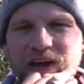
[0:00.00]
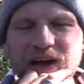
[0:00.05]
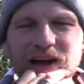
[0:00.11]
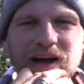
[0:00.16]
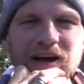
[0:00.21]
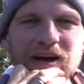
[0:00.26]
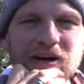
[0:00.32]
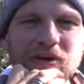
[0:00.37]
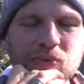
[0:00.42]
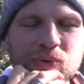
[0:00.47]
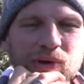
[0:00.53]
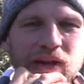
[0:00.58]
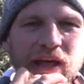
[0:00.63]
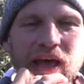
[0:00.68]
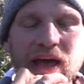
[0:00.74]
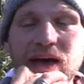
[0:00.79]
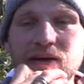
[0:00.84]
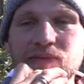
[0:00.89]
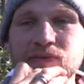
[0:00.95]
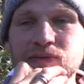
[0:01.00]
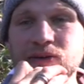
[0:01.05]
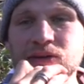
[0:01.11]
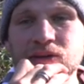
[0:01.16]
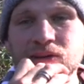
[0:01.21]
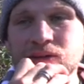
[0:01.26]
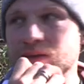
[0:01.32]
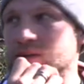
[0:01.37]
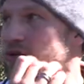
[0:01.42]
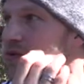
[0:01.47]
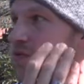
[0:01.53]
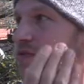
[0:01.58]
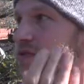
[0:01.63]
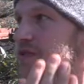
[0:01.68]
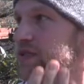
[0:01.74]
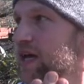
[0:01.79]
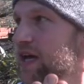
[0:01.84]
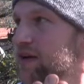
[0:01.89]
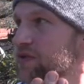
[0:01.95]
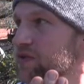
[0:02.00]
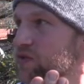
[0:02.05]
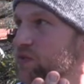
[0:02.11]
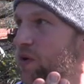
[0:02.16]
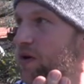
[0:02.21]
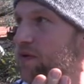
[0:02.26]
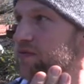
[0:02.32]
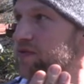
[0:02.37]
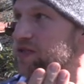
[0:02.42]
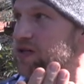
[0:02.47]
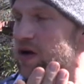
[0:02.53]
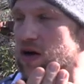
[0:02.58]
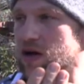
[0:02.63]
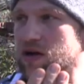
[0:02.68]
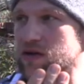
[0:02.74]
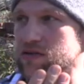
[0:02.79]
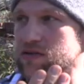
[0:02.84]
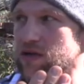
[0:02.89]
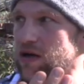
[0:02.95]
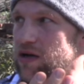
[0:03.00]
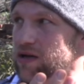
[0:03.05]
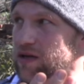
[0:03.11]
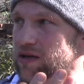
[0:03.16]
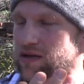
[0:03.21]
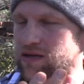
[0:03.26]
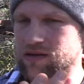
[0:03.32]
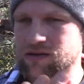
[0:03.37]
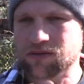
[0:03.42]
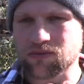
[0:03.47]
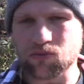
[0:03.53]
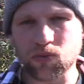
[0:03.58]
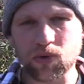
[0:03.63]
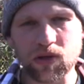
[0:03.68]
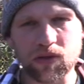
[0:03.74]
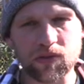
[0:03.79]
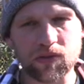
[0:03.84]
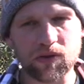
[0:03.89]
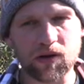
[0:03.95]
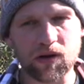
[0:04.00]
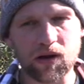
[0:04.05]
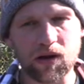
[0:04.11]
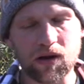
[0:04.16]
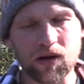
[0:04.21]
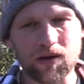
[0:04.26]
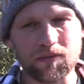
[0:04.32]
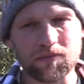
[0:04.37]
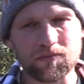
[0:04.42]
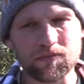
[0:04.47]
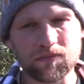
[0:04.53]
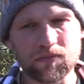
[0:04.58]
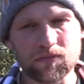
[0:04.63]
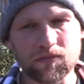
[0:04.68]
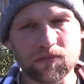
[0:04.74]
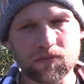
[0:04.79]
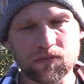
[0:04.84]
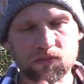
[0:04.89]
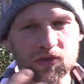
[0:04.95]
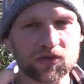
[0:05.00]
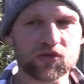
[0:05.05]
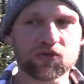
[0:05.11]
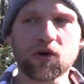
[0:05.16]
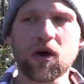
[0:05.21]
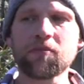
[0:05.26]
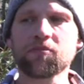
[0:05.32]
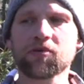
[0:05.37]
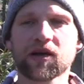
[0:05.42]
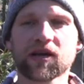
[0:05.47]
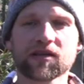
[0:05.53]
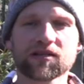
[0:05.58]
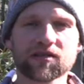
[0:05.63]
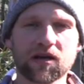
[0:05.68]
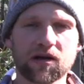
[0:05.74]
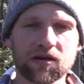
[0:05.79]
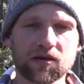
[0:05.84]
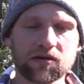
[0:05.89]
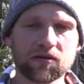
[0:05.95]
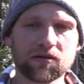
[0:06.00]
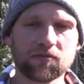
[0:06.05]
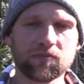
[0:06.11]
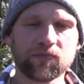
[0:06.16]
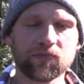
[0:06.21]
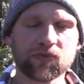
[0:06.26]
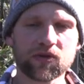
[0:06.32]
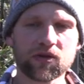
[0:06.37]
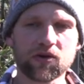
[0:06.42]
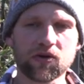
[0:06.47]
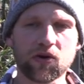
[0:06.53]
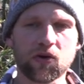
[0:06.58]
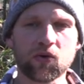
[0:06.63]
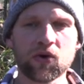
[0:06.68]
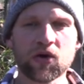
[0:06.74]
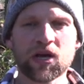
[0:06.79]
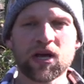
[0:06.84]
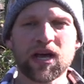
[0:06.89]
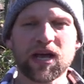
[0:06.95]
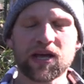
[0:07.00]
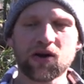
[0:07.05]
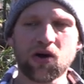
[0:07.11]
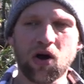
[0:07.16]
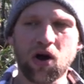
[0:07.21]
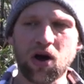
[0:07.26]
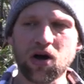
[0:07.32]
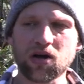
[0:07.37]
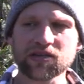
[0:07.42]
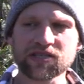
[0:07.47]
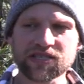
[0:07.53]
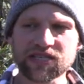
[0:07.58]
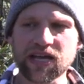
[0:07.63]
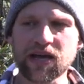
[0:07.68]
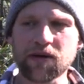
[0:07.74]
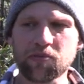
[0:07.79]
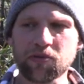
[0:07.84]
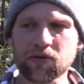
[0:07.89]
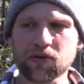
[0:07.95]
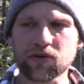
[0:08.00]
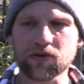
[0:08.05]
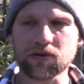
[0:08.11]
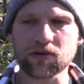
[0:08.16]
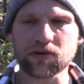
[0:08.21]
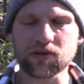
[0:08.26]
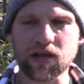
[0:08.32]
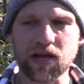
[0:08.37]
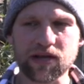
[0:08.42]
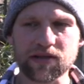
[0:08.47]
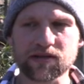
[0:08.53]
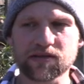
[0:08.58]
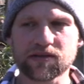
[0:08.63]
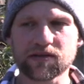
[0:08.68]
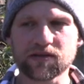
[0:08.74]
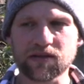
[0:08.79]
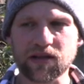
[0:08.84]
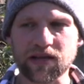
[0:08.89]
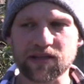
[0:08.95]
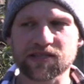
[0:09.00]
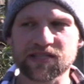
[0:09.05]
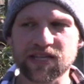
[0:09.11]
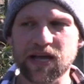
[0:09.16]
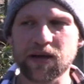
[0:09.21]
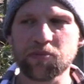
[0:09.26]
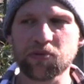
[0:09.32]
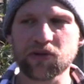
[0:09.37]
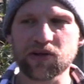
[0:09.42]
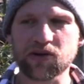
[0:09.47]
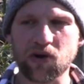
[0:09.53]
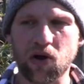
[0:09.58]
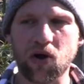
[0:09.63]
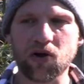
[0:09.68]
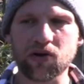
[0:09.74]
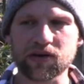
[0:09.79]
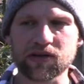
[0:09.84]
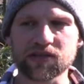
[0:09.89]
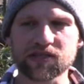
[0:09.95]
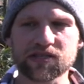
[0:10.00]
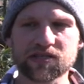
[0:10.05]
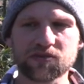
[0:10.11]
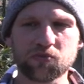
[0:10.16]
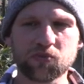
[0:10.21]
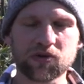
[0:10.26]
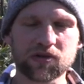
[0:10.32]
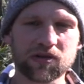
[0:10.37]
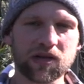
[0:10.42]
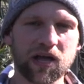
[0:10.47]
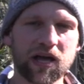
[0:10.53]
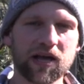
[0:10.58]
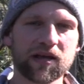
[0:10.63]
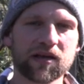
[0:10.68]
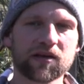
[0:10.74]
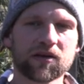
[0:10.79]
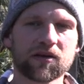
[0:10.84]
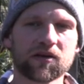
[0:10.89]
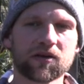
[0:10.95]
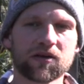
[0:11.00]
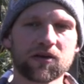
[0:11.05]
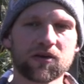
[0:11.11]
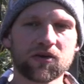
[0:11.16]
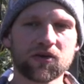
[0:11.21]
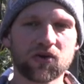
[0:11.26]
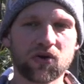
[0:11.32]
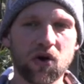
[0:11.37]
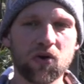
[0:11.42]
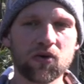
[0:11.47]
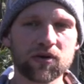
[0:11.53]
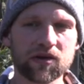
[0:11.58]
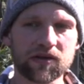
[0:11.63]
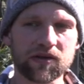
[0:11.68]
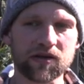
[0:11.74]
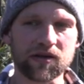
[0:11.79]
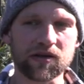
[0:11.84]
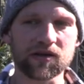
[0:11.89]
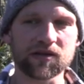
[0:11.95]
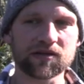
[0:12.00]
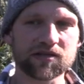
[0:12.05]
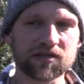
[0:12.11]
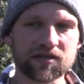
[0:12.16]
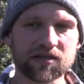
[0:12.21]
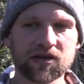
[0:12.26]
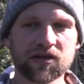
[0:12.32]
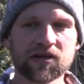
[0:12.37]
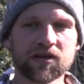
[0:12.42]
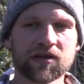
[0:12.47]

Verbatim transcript: uh, would have, you know, 10 or 12 songs on it with, um, with drum breaks on them, you know, and all sampler, like, like sampling artists would like go to these